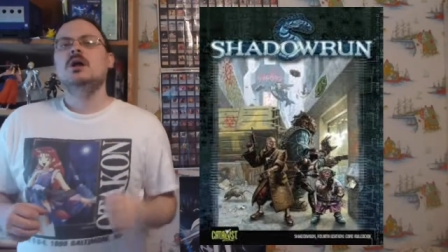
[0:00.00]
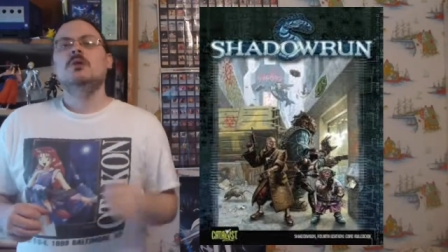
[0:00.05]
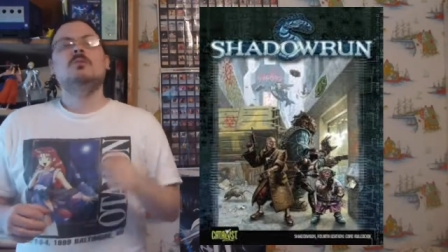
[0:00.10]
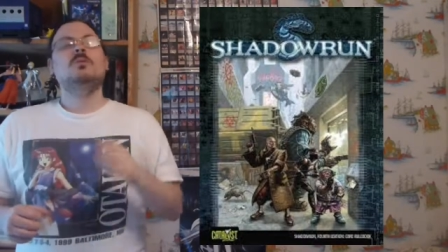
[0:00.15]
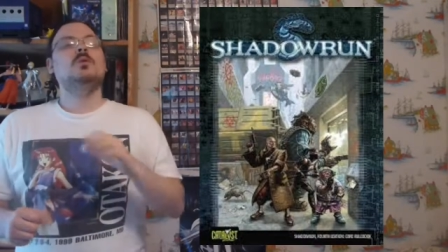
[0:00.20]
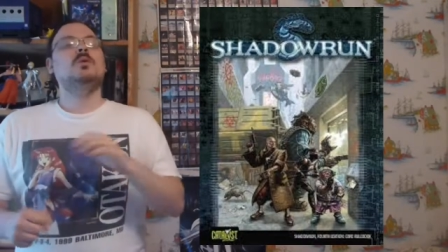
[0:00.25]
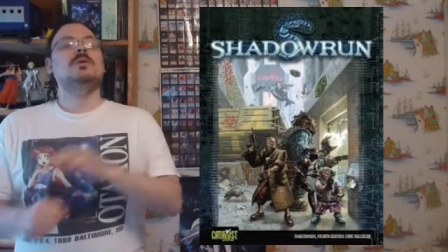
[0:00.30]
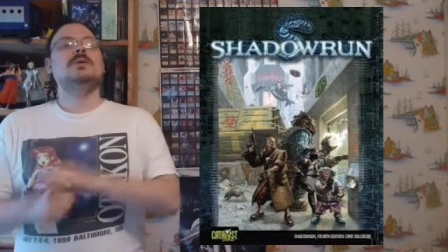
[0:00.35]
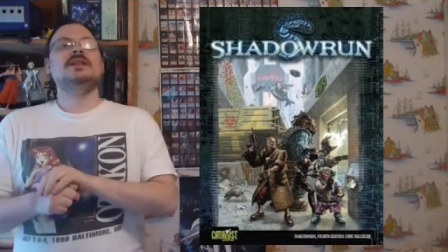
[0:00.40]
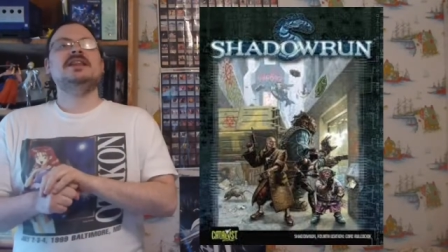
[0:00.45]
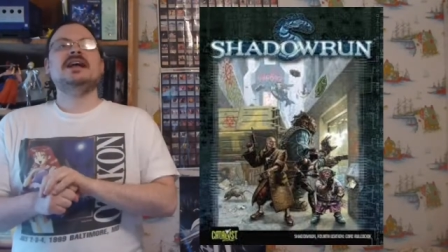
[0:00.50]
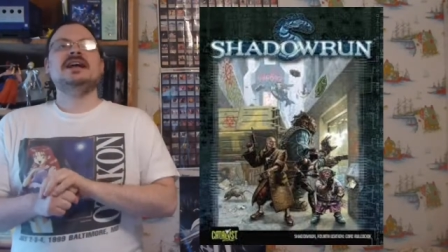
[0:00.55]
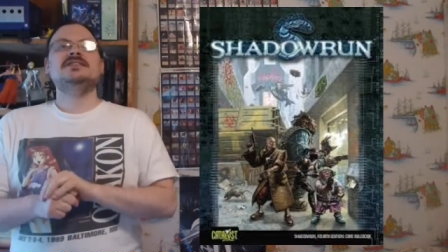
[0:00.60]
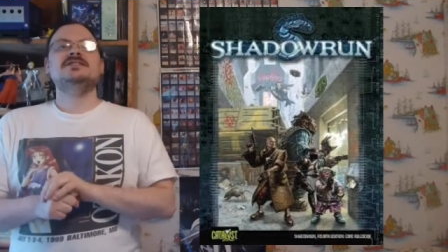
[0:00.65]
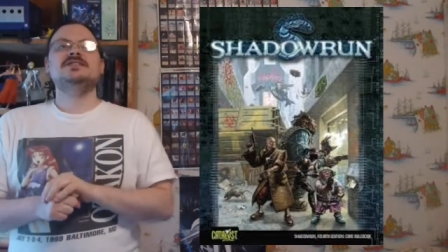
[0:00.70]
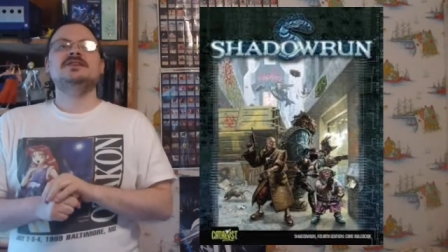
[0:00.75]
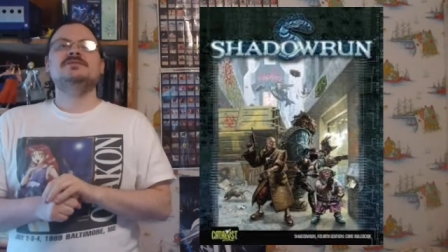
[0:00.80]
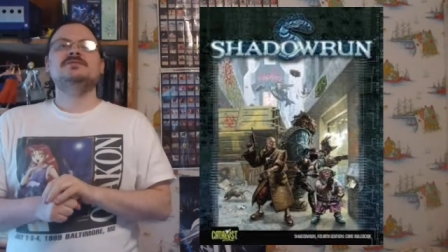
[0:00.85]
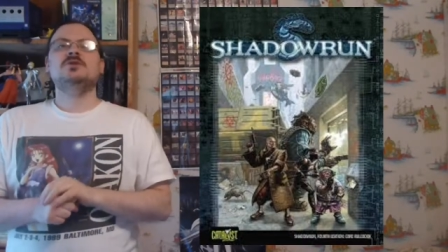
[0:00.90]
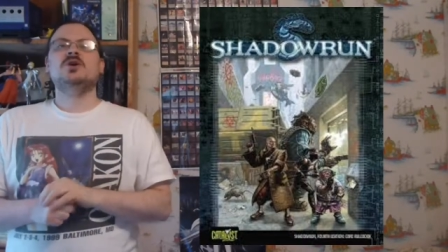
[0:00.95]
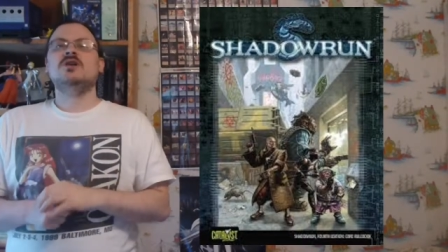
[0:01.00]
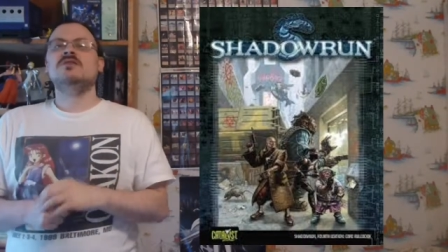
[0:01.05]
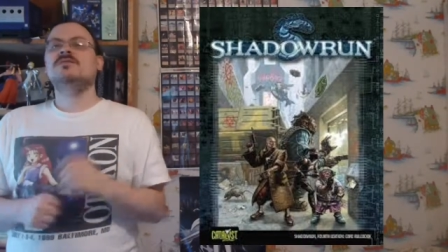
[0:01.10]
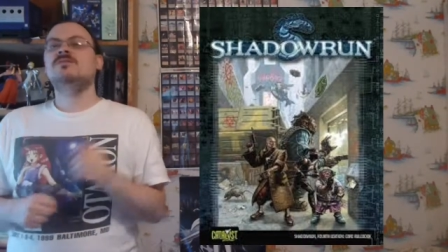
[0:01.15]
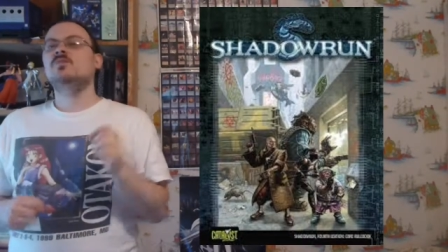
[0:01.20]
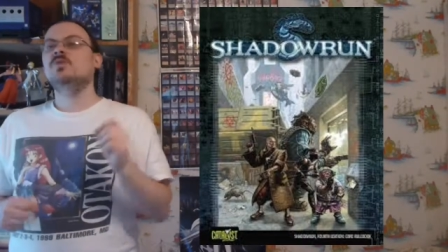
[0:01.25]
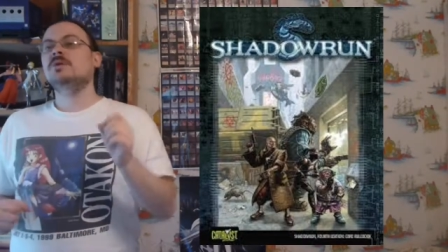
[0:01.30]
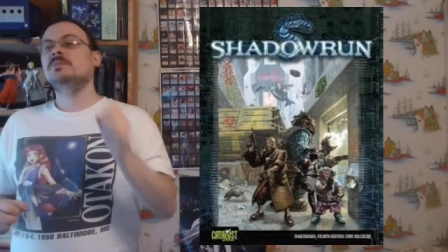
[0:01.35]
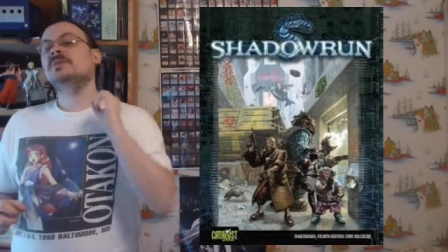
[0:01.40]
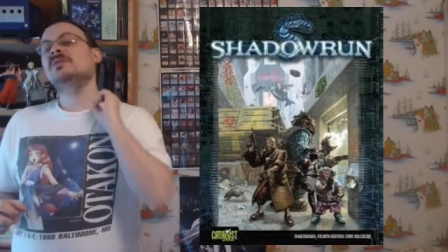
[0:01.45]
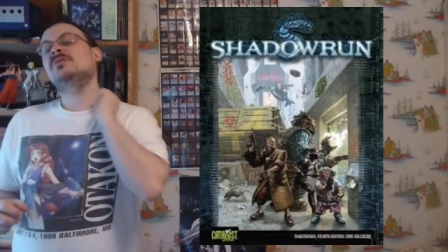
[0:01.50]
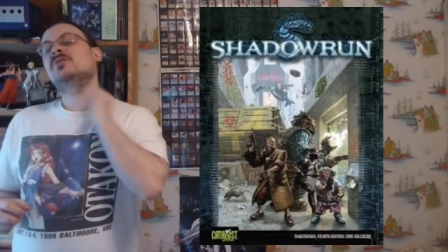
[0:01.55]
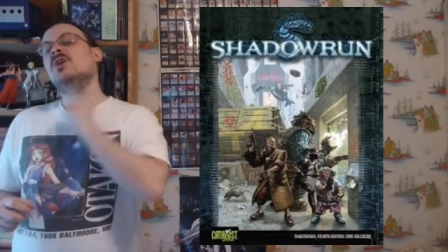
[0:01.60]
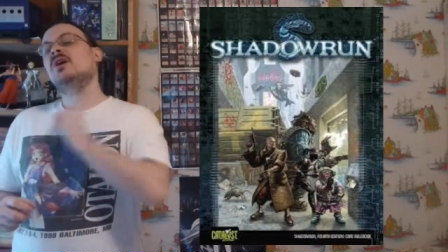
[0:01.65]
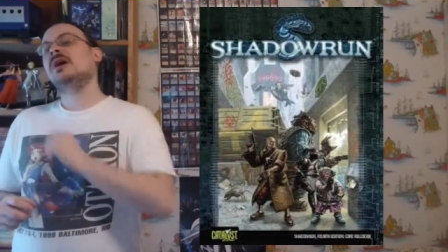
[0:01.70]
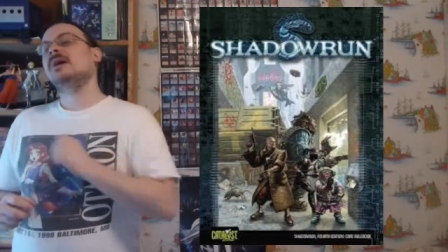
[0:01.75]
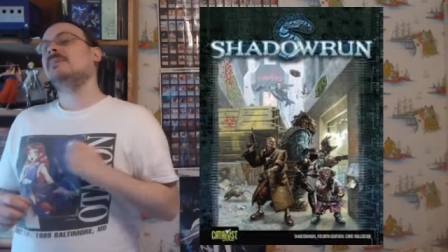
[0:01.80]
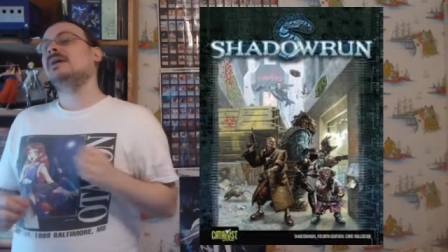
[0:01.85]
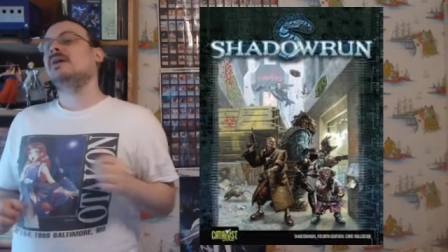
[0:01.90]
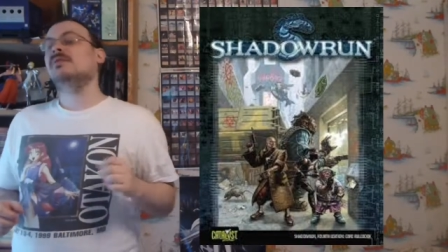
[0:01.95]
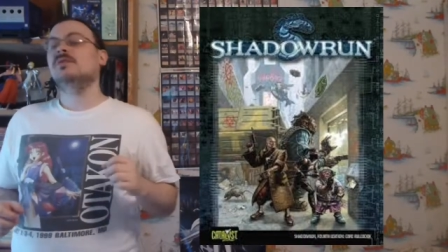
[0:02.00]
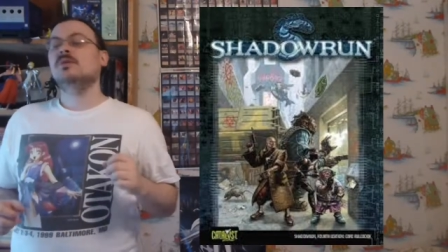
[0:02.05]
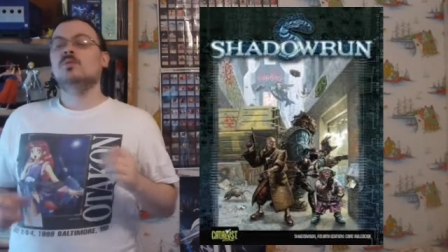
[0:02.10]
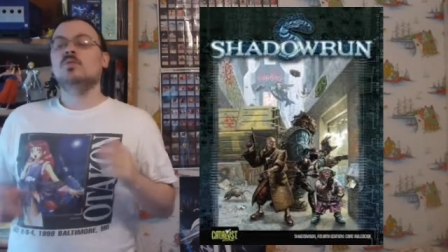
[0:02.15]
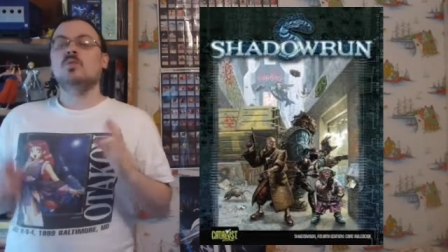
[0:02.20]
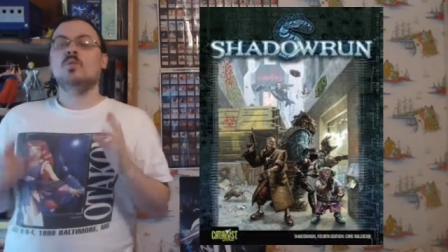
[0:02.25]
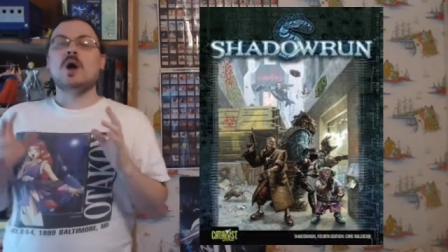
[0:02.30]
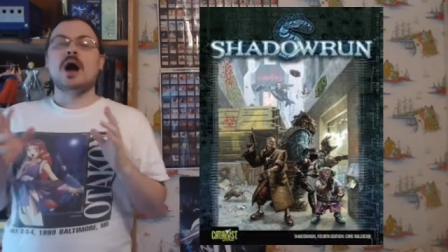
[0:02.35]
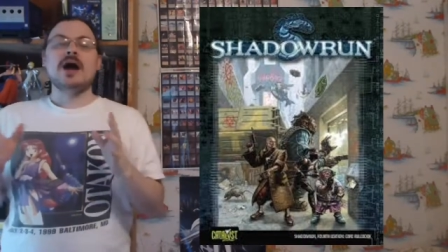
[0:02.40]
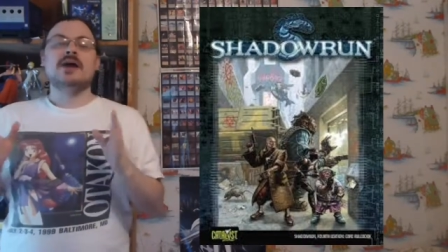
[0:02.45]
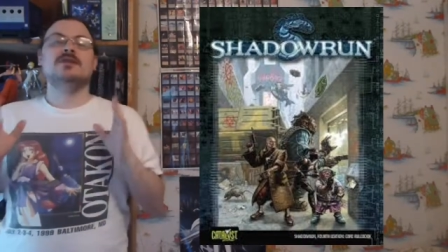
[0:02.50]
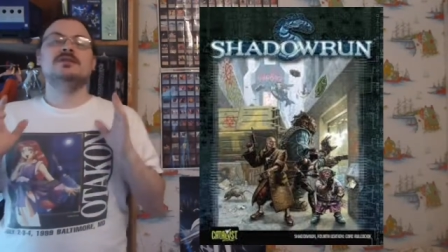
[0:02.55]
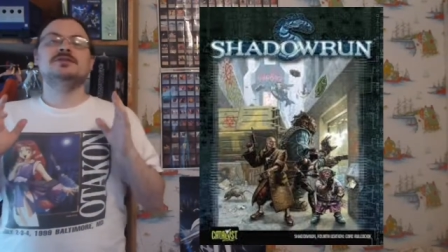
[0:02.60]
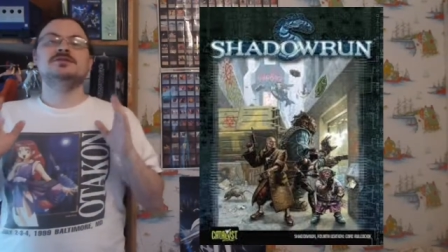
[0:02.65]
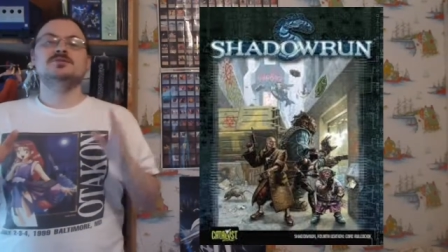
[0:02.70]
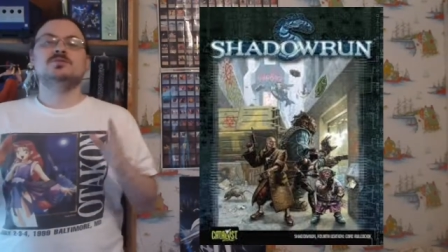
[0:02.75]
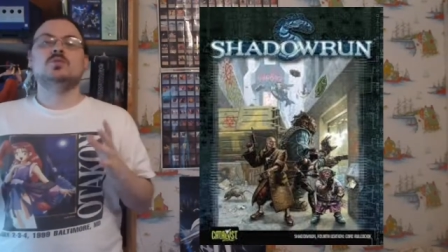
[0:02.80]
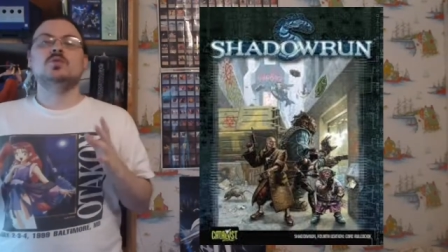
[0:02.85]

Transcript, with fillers: Before we last left off, we've been talking about the wireless